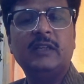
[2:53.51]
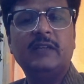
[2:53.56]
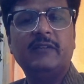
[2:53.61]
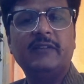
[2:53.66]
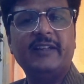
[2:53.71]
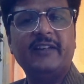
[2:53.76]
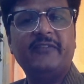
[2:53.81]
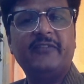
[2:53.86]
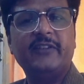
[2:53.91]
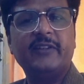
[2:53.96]

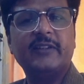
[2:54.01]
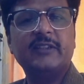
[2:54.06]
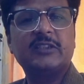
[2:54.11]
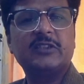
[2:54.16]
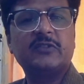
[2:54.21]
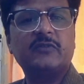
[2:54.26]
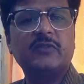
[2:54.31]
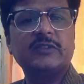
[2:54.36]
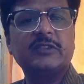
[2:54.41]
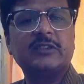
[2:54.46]
We referred this
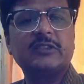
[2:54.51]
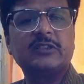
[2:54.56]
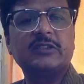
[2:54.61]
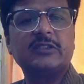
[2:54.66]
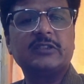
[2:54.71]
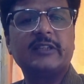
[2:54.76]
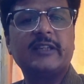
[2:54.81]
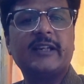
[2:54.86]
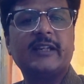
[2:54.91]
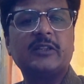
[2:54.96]

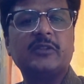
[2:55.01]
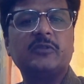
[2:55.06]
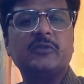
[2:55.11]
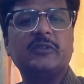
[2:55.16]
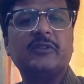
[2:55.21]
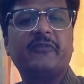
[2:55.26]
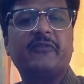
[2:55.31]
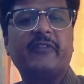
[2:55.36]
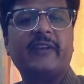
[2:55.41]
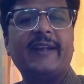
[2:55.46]
questionnaire to
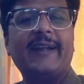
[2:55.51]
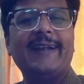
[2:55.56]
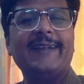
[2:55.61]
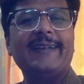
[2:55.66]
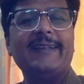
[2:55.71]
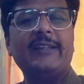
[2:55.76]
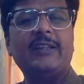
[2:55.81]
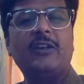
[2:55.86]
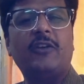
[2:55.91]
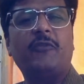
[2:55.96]
the
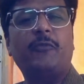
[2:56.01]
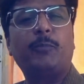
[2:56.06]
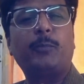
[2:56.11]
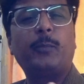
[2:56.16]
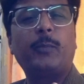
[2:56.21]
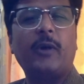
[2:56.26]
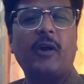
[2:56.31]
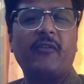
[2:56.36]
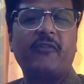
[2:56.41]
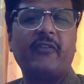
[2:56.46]
variety of
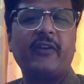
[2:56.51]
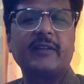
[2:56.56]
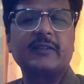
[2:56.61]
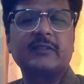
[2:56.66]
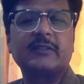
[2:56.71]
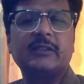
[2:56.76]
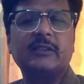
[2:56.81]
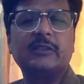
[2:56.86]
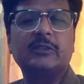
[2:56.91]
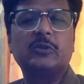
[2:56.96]

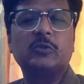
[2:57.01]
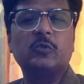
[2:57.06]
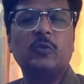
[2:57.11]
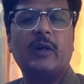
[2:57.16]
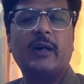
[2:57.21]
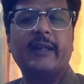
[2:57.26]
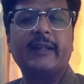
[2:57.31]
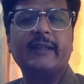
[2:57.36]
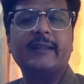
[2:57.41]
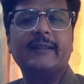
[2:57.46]
professionals who
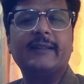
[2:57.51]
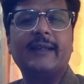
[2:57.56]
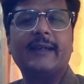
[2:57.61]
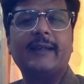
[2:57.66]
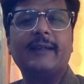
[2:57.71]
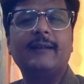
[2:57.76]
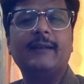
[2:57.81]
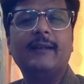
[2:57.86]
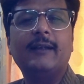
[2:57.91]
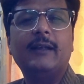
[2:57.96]
are in their